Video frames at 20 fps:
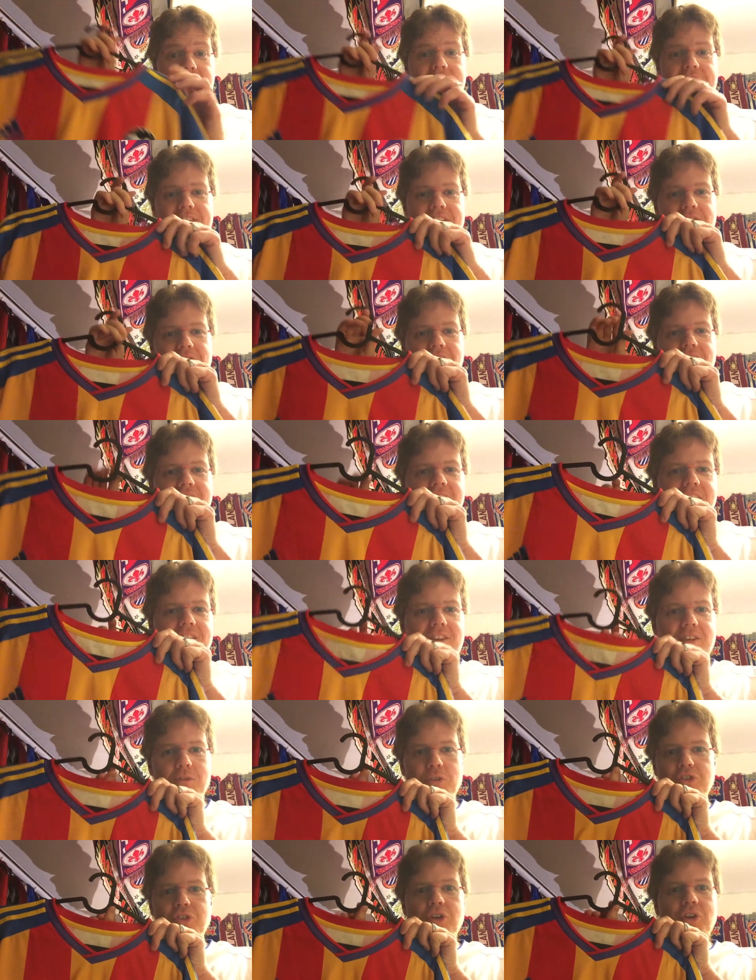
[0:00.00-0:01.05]
is that
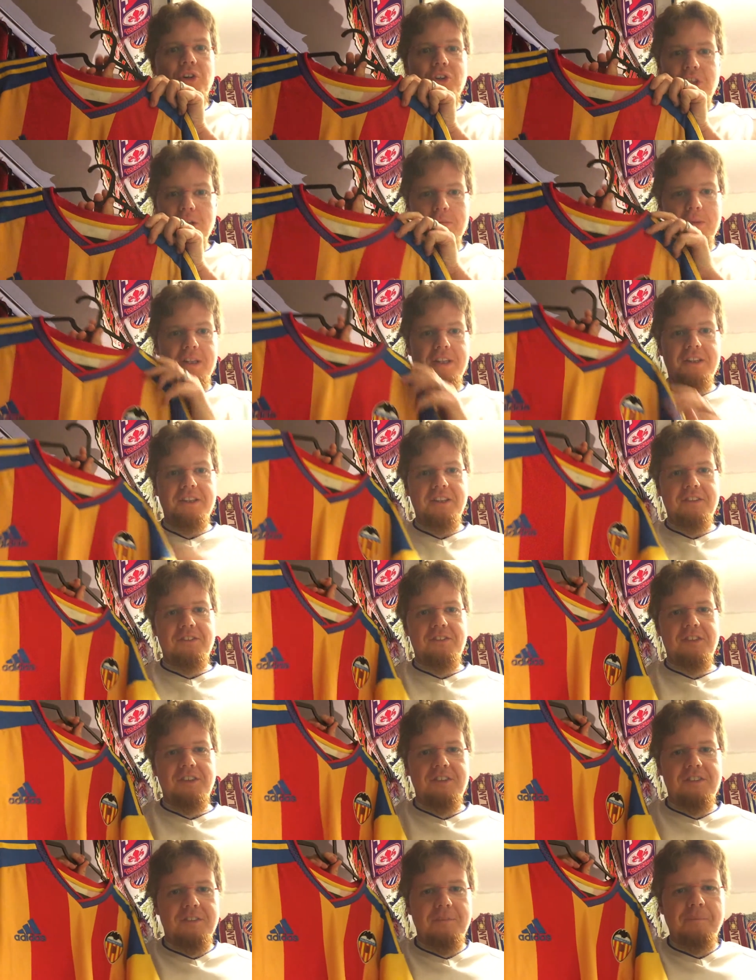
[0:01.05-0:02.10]
Valencia was horrible in that
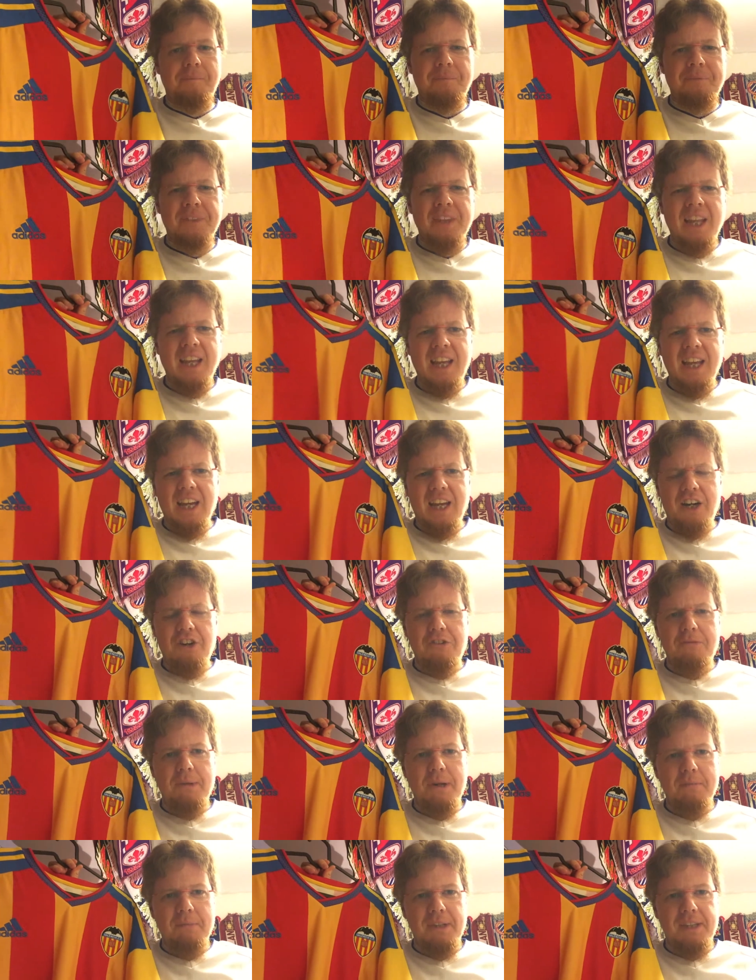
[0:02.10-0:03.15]
season. I
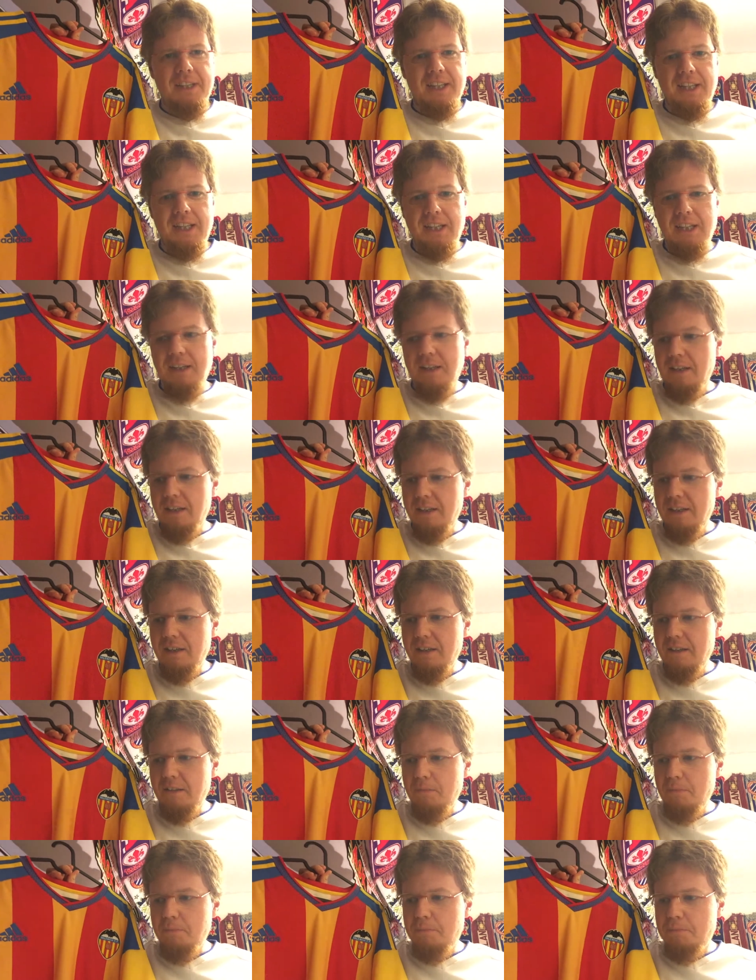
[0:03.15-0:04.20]
remember they
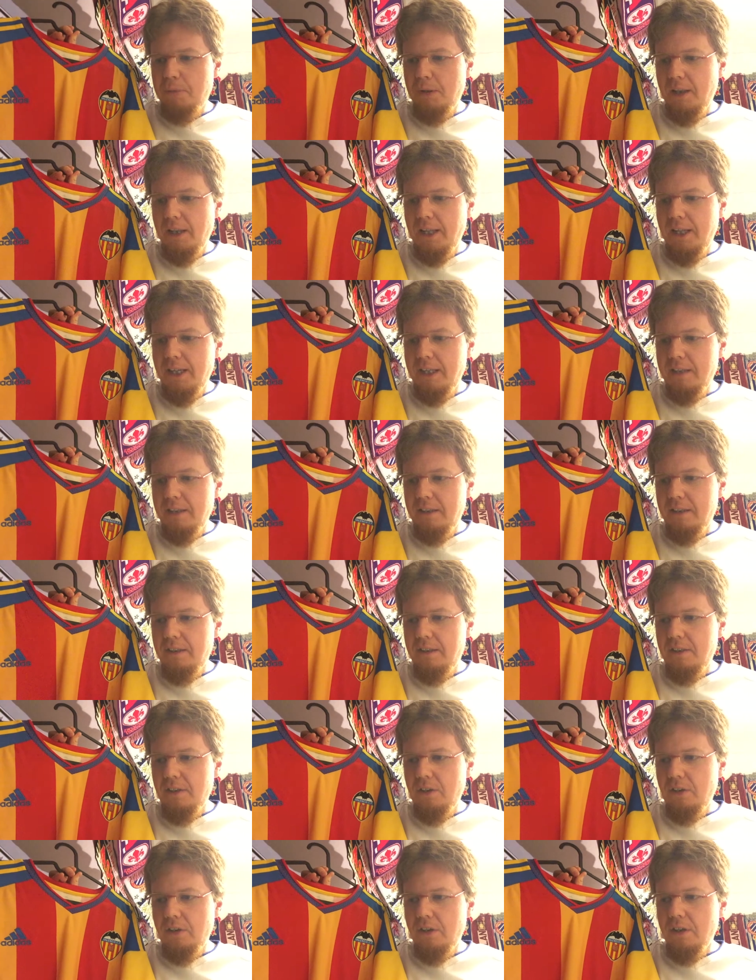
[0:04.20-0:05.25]
played in
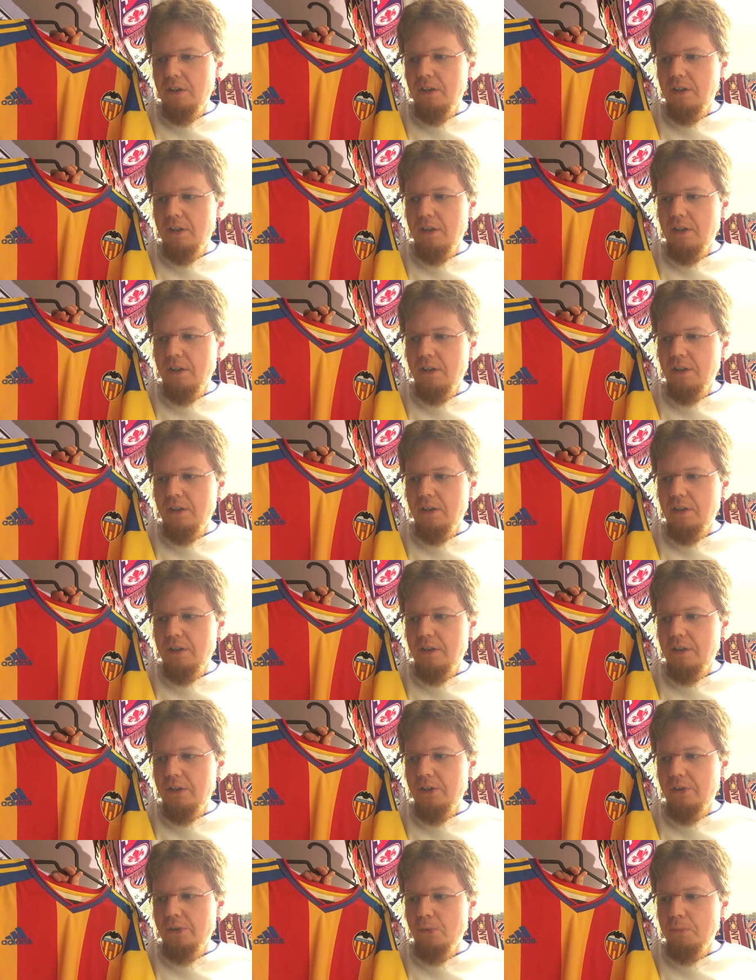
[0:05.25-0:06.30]
the uh,
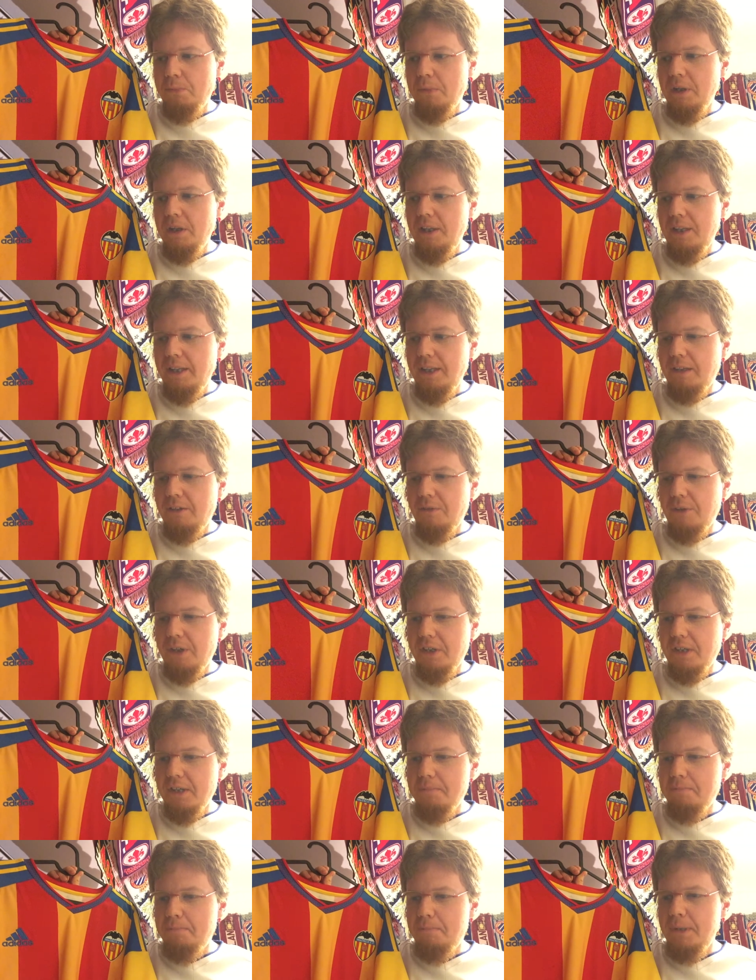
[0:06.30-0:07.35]
Europa League where
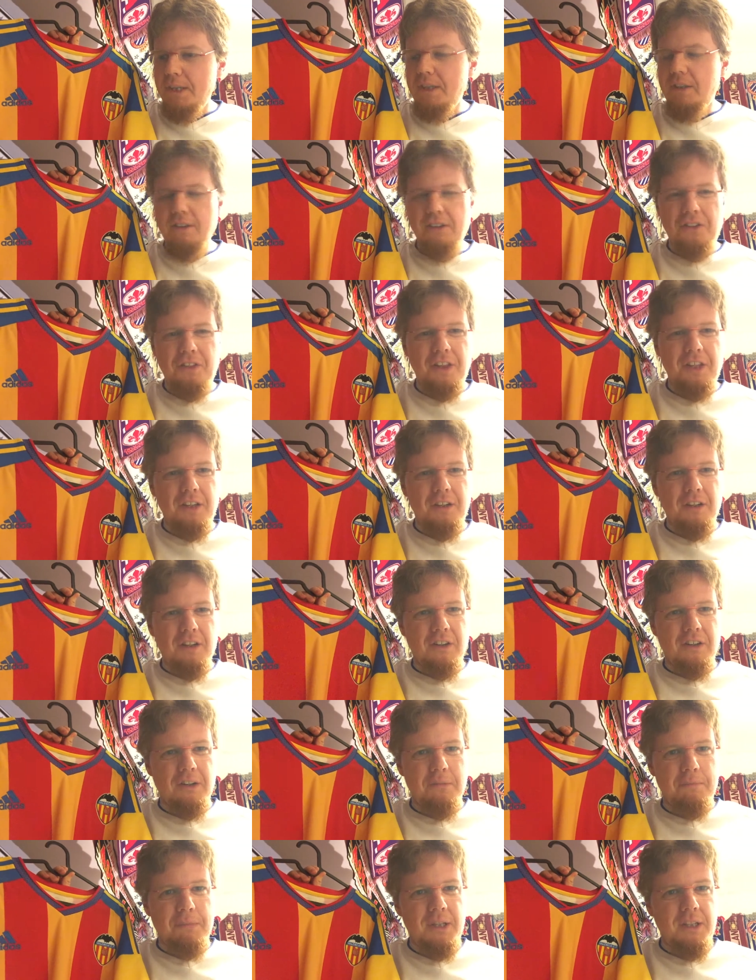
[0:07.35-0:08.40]
they beat, I think,
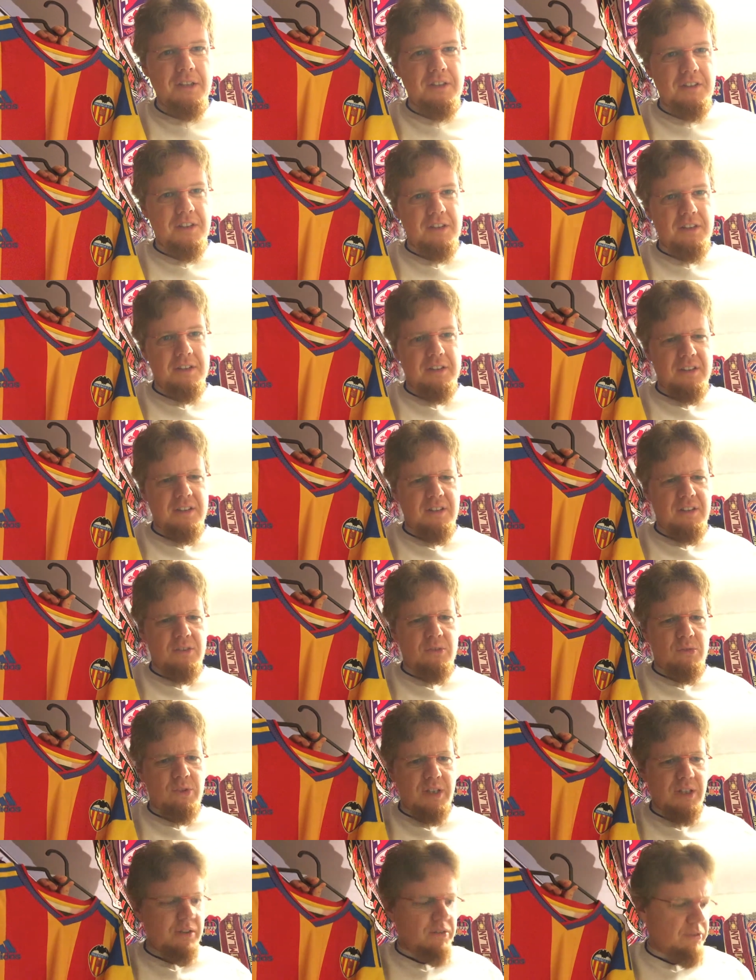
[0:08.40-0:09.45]
Rapid in the
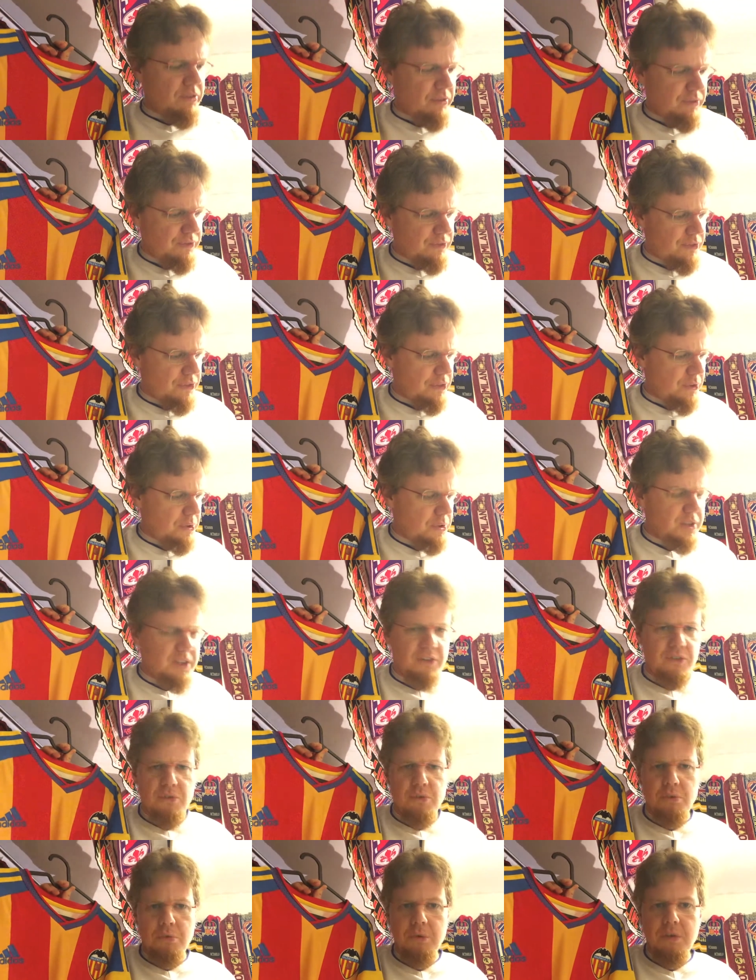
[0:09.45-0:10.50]
round of
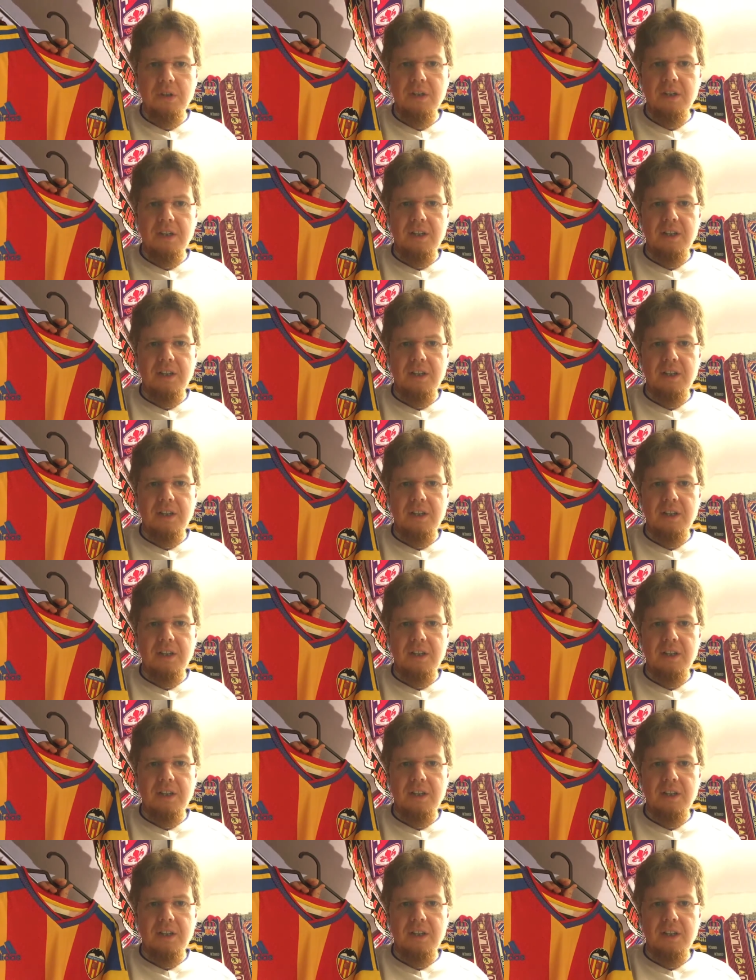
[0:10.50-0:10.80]
32,